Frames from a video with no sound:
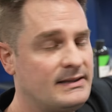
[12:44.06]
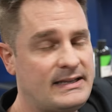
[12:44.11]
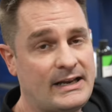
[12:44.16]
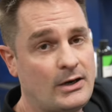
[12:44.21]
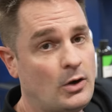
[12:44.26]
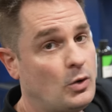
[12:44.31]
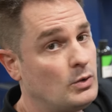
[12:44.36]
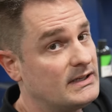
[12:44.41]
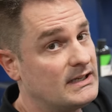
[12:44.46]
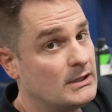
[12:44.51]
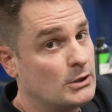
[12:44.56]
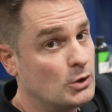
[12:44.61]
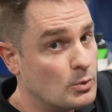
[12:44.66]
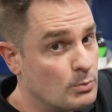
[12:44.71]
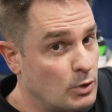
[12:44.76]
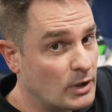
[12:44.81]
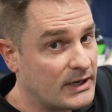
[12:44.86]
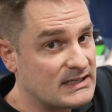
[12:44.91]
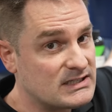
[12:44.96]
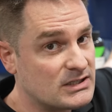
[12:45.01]
that only
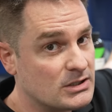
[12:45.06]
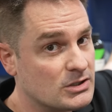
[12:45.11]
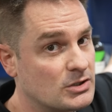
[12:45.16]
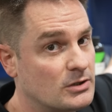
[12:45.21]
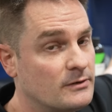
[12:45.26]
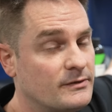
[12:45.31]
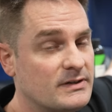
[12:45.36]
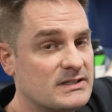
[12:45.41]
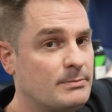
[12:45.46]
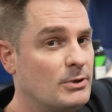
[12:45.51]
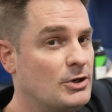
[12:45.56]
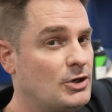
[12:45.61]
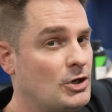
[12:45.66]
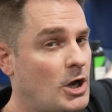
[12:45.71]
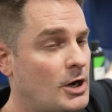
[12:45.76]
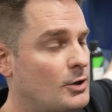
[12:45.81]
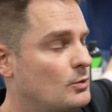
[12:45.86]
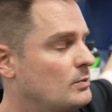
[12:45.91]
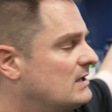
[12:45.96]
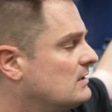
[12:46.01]
lubricates the surface but
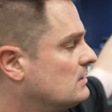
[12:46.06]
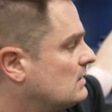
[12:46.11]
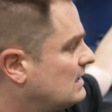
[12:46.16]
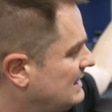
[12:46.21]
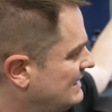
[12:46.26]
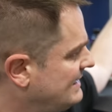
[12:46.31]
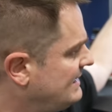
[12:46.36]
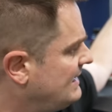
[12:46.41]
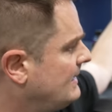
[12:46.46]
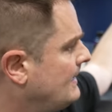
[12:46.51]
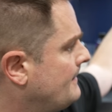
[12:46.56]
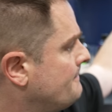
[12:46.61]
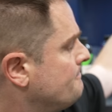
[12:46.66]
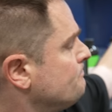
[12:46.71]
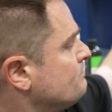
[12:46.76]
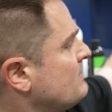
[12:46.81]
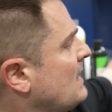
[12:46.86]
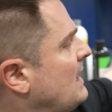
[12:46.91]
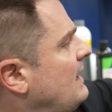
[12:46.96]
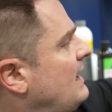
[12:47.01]
not real cleaning.
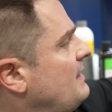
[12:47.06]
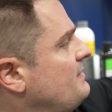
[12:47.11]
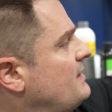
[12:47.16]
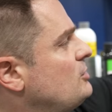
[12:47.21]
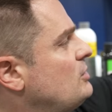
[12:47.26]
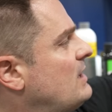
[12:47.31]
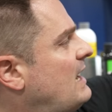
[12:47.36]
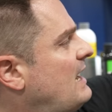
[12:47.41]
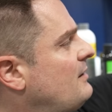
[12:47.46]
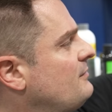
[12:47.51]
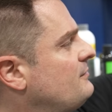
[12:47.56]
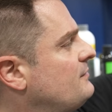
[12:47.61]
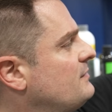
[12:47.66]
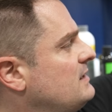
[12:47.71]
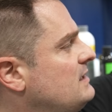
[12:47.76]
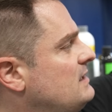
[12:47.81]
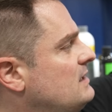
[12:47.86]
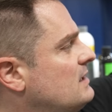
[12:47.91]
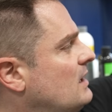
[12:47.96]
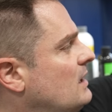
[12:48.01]
And then you have
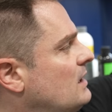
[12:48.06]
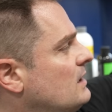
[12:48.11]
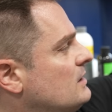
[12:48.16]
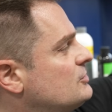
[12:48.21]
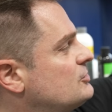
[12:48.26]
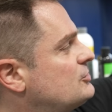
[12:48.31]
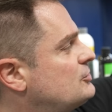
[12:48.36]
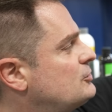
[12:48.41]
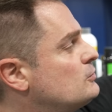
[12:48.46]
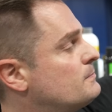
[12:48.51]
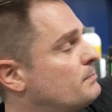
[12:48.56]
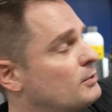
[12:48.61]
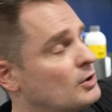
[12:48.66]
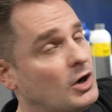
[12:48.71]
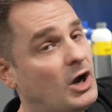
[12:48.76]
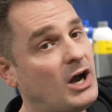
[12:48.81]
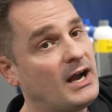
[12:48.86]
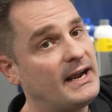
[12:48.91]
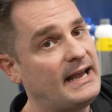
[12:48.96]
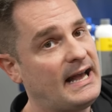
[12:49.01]
the super
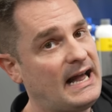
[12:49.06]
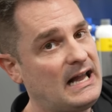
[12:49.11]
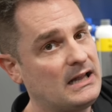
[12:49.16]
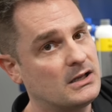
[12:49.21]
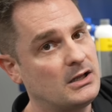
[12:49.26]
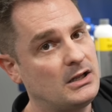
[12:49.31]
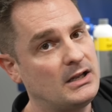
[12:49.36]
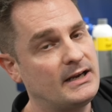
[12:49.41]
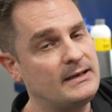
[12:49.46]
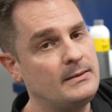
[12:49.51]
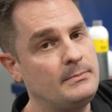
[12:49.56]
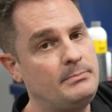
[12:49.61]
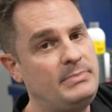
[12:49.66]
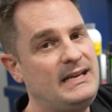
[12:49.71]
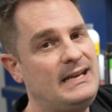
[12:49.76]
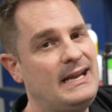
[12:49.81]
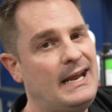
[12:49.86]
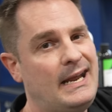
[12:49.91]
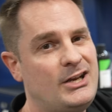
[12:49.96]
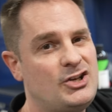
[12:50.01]
high alkaline
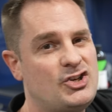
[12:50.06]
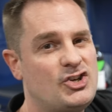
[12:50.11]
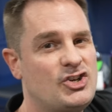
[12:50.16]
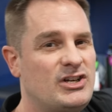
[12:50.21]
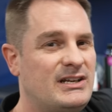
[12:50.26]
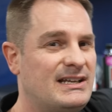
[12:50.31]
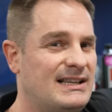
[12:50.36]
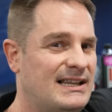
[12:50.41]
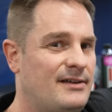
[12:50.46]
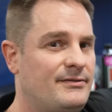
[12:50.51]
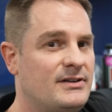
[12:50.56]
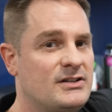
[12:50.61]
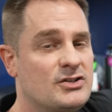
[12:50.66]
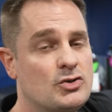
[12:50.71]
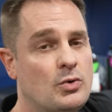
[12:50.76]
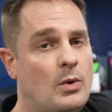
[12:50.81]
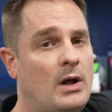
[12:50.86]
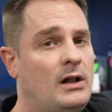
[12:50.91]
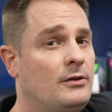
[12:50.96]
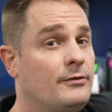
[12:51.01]
pH 11,
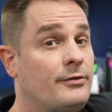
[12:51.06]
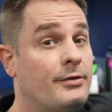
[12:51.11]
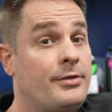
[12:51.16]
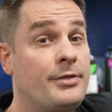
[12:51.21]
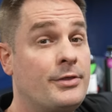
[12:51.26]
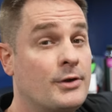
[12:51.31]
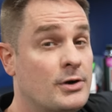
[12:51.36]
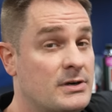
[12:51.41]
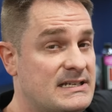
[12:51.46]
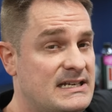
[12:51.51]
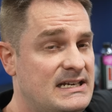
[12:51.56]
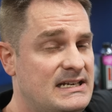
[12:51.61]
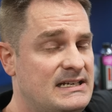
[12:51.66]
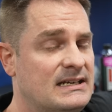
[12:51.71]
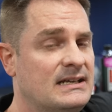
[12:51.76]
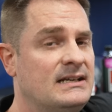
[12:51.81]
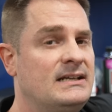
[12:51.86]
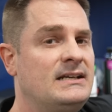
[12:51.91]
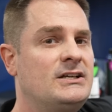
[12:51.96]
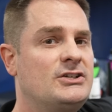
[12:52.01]
12,
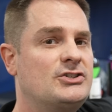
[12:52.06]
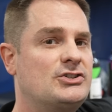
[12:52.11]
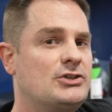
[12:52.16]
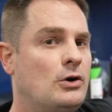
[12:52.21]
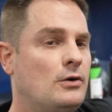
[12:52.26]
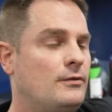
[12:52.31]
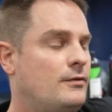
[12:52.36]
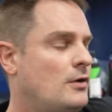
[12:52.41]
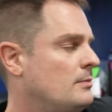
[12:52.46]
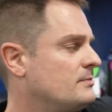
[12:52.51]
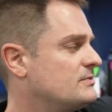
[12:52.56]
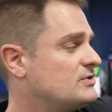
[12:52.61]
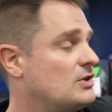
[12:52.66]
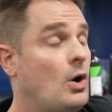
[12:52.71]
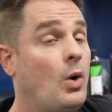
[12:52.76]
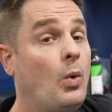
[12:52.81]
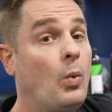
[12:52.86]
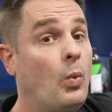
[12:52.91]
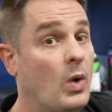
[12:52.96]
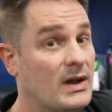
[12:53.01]
13 snow foams
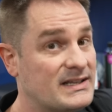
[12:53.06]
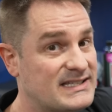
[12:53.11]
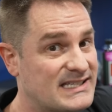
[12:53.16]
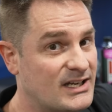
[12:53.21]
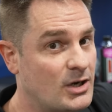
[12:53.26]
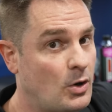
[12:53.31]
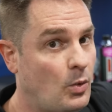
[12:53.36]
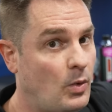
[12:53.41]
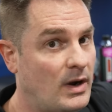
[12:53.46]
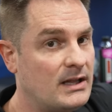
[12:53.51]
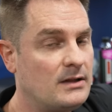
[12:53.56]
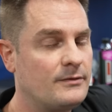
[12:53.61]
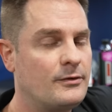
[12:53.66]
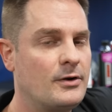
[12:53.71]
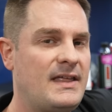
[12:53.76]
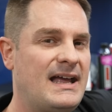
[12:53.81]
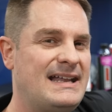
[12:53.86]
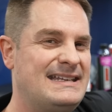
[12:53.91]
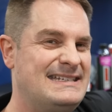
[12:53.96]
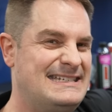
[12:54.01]
once in a while for
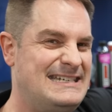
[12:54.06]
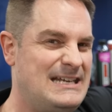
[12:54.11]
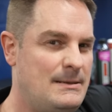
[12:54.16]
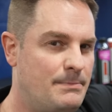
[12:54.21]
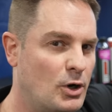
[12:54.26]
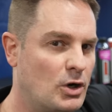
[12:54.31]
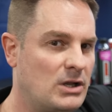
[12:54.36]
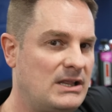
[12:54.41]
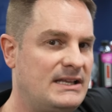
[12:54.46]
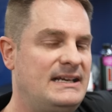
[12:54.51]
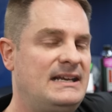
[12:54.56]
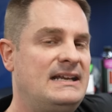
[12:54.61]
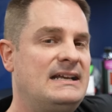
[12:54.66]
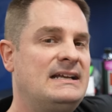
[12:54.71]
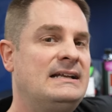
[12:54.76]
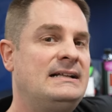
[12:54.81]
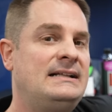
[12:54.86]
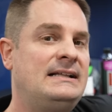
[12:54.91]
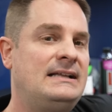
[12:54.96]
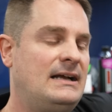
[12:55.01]
that deeper
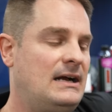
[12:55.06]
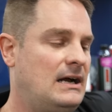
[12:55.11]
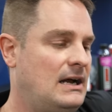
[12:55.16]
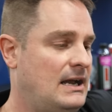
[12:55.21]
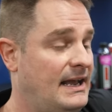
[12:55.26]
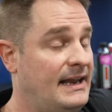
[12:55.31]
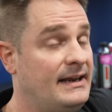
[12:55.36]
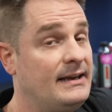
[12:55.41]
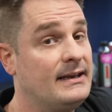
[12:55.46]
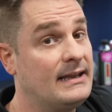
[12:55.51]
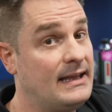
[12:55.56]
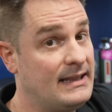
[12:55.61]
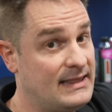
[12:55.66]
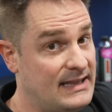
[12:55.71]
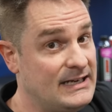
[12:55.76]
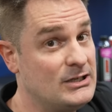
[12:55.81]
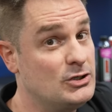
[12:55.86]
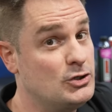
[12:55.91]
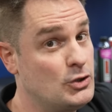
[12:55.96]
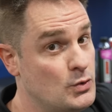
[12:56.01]
cleaning, and
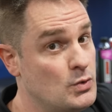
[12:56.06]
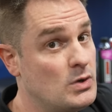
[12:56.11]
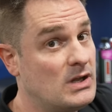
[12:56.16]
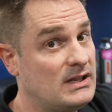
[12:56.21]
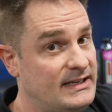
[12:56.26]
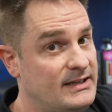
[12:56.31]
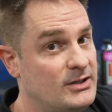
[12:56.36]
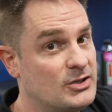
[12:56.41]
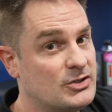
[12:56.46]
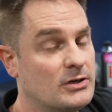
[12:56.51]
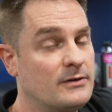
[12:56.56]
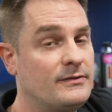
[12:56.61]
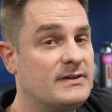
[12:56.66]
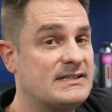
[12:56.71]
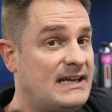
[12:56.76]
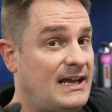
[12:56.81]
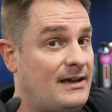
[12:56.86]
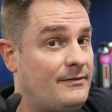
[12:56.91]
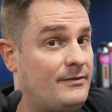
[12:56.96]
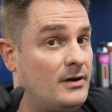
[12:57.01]
they do clean the surface.
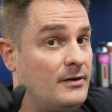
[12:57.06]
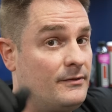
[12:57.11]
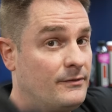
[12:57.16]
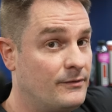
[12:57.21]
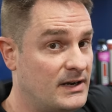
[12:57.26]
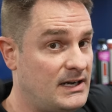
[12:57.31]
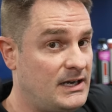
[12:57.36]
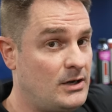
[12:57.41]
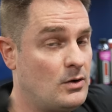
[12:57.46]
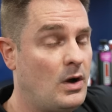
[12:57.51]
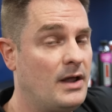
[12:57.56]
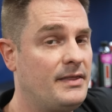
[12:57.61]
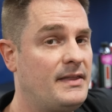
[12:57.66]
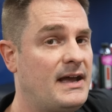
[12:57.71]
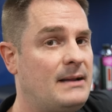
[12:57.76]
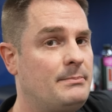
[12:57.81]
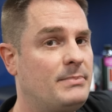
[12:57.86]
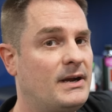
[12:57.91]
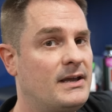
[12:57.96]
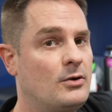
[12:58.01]
I have a video on
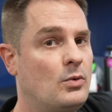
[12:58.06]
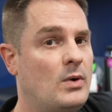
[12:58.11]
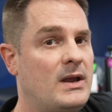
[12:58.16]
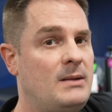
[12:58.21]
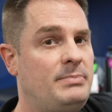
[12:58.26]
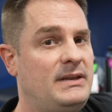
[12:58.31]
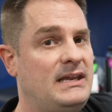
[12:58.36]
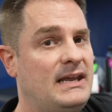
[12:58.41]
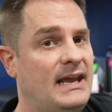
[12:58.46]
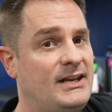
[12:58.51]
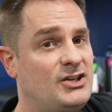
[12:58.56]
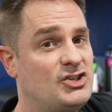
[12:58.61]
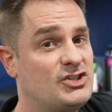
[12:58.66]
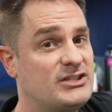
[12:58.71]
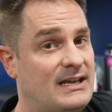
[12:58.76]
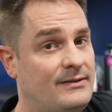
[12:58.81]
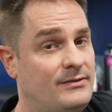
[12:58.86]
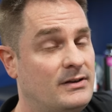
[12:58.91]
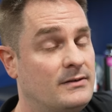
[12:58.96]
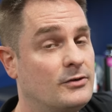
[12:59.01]
that, by the way, pH
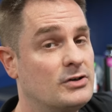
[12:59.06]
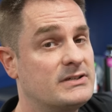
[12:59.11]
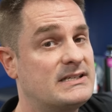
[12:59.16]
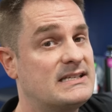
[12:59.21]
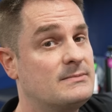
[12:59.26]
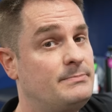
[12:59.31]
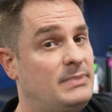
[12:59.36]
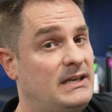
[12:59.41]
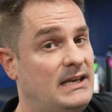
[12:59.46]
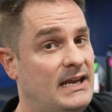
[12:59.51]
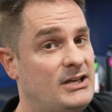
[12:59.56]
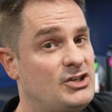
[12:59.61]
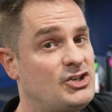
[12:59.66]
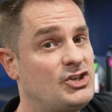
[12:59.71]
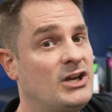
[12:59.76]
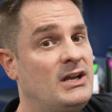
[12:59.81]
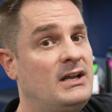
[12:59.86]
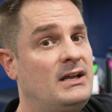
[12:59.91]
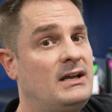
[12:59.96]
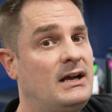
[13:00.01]
7 versus pH
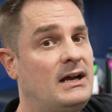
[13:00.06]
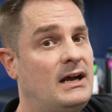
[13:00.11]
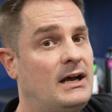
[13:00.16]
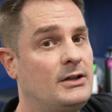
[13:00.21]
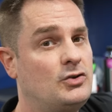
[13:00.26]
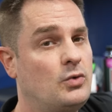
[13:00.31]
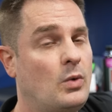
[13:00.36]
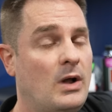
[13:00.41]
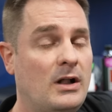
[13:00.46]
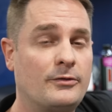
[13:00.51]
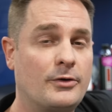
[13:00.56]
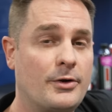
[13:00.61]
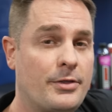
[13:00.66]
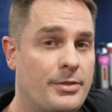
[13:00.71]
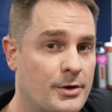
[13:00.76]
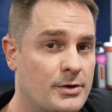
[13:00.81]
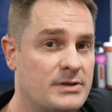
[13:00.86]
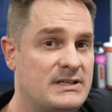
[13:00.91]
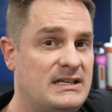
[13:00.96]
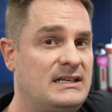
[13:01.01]
12 or
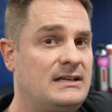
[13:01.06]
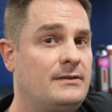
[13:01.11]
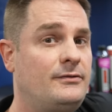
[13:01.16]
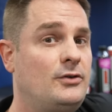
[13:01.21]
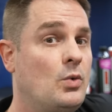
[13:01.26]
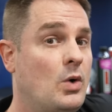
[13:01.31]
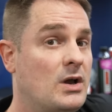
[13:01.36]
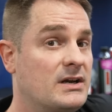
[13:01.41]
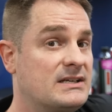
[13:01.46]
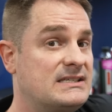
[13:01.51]
13, if you want